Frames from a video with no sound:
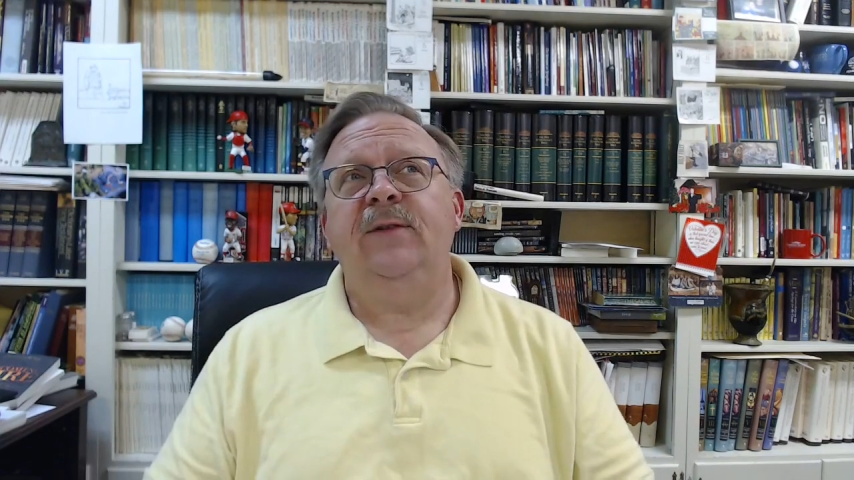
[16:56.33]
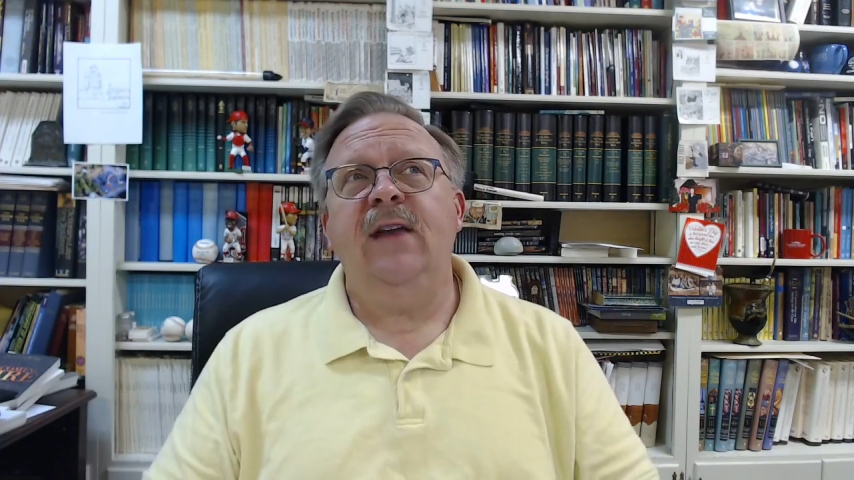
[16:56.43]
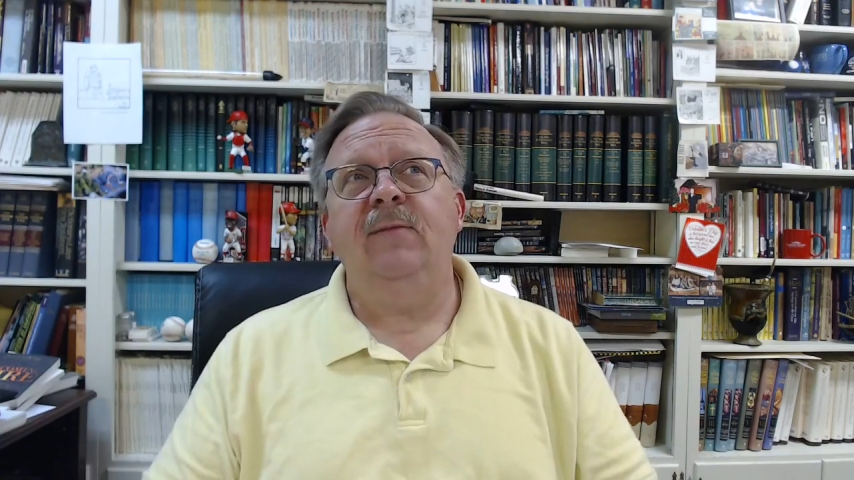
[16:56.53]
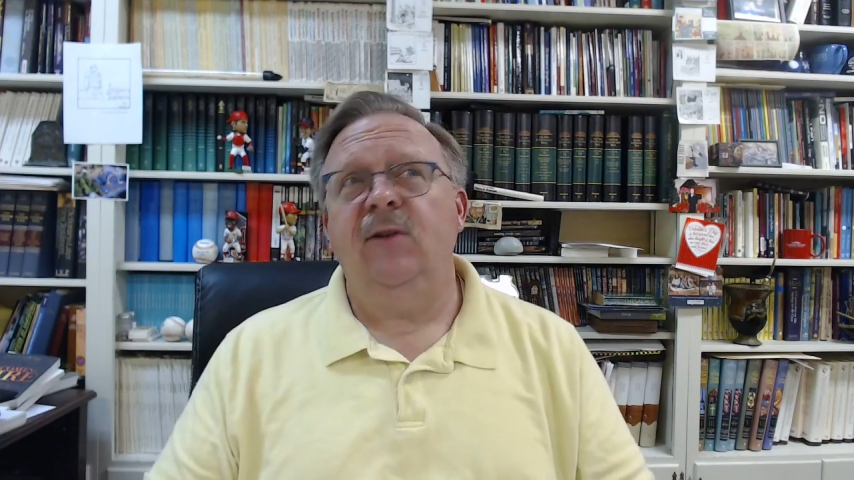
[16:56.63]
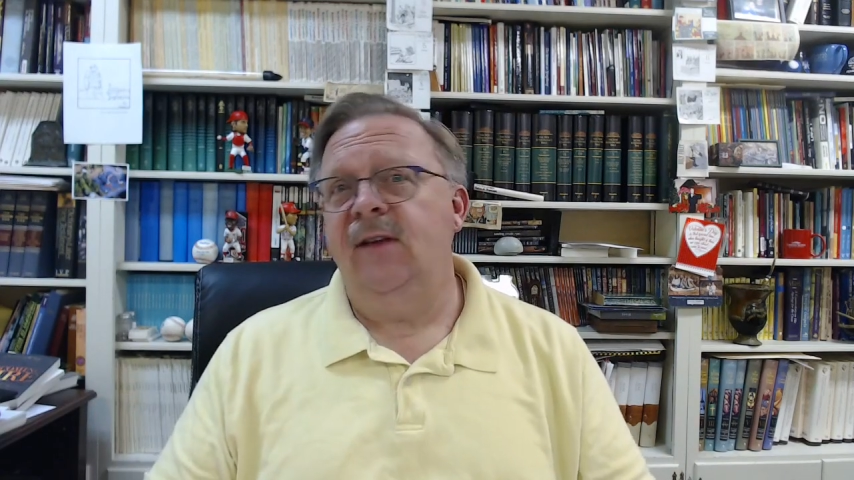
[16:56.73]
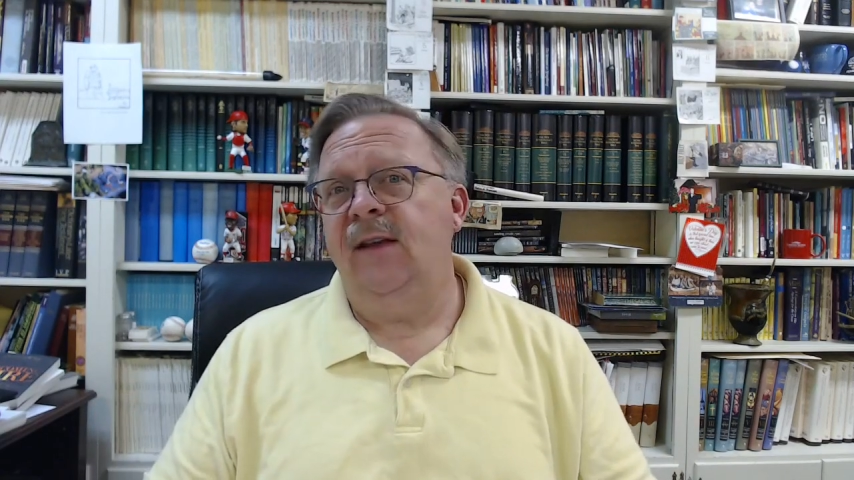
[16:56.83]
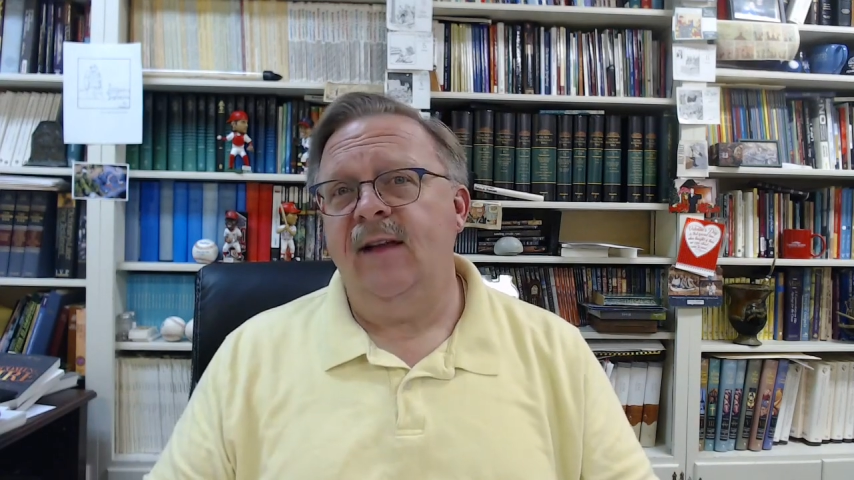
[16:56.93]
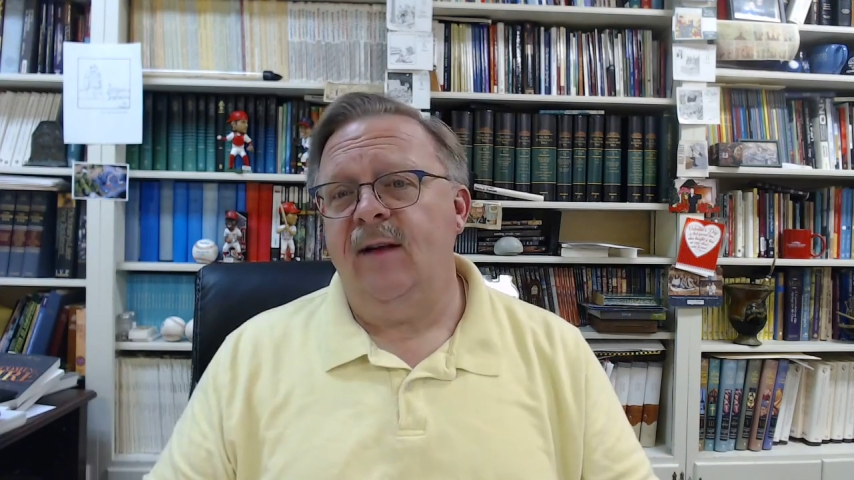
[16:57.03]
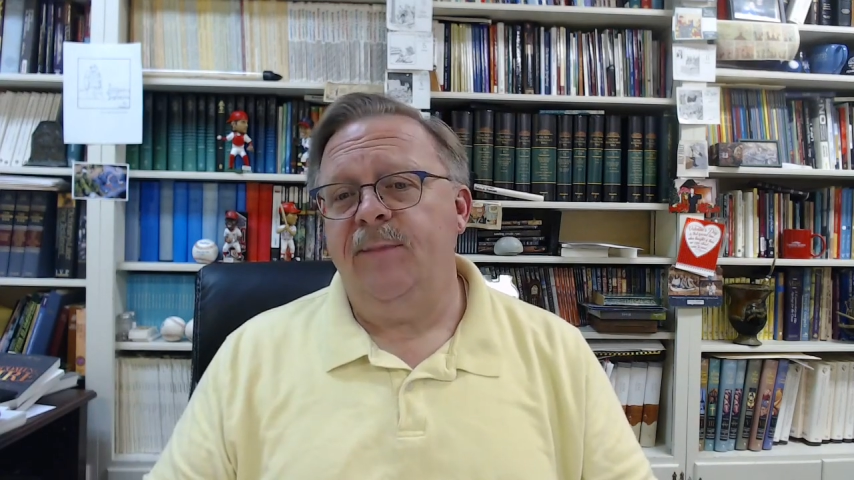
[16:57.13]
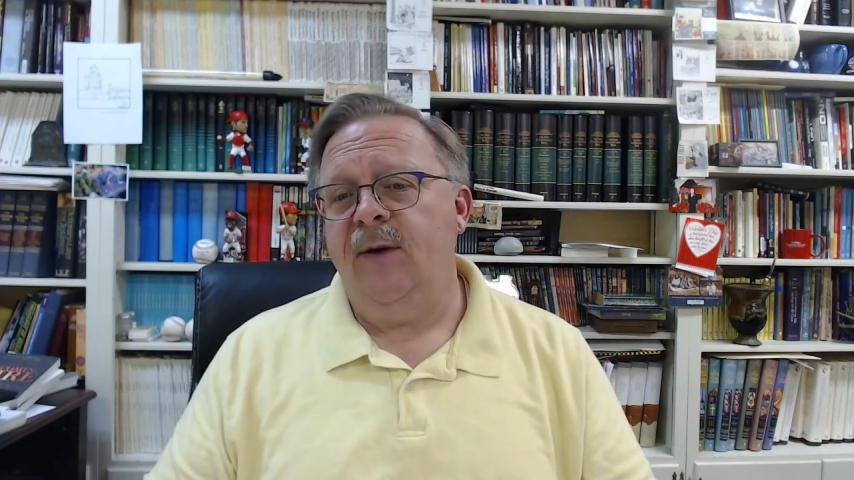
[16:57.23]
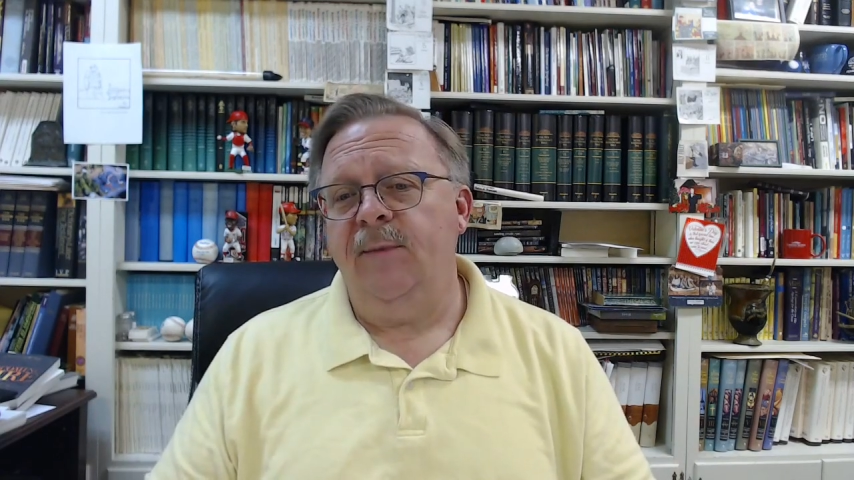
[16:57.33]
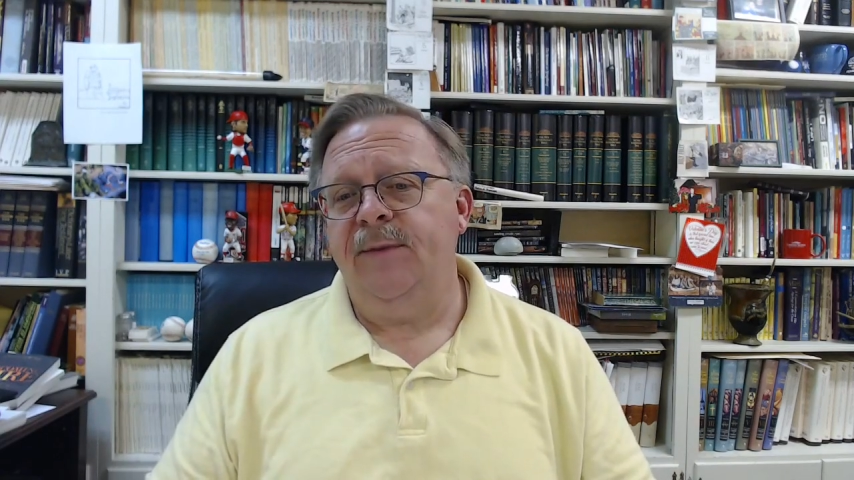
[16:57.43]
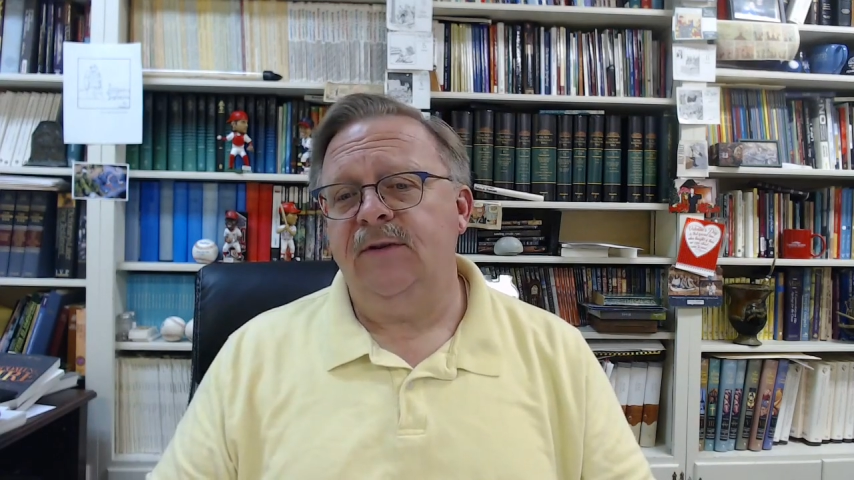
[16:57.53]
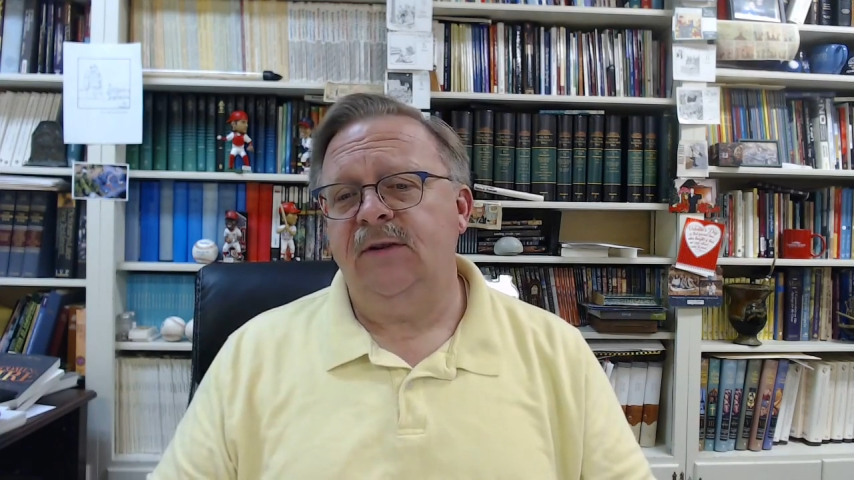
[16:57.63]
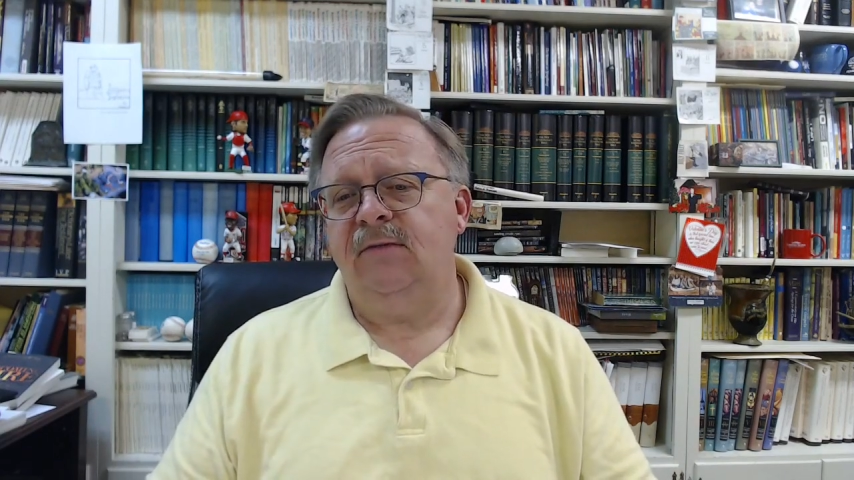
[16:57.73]
Samuel did that on
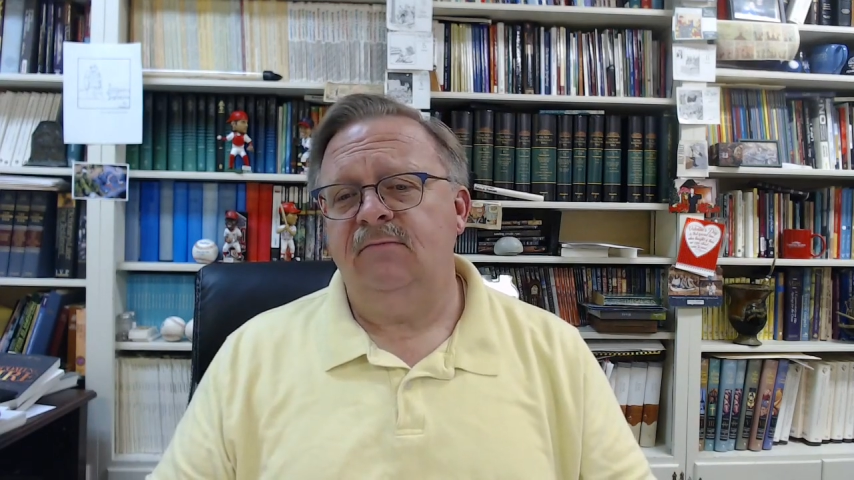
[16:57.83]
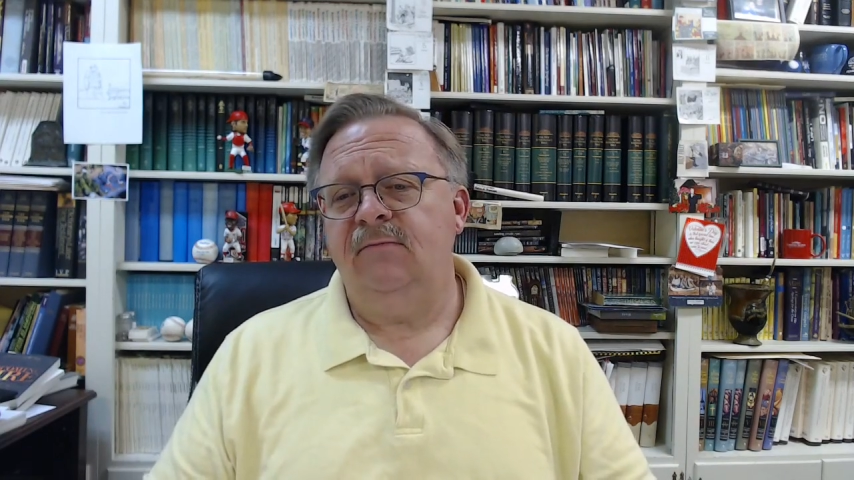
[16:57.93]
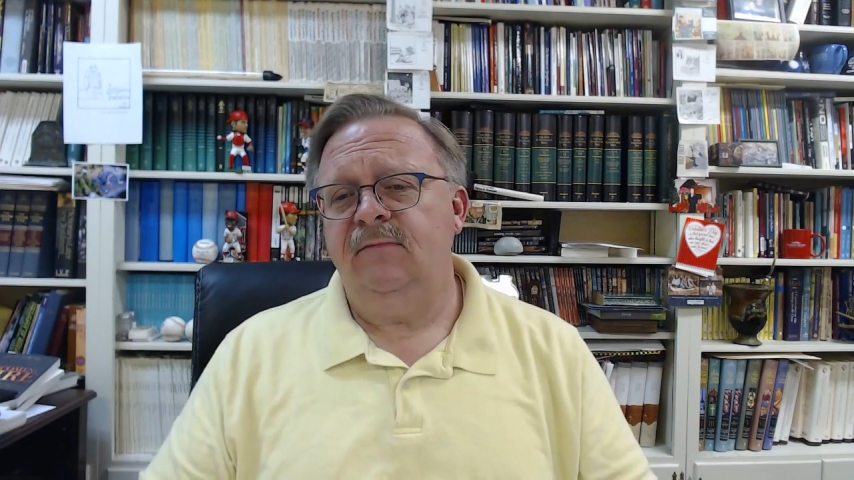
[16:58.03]
purpose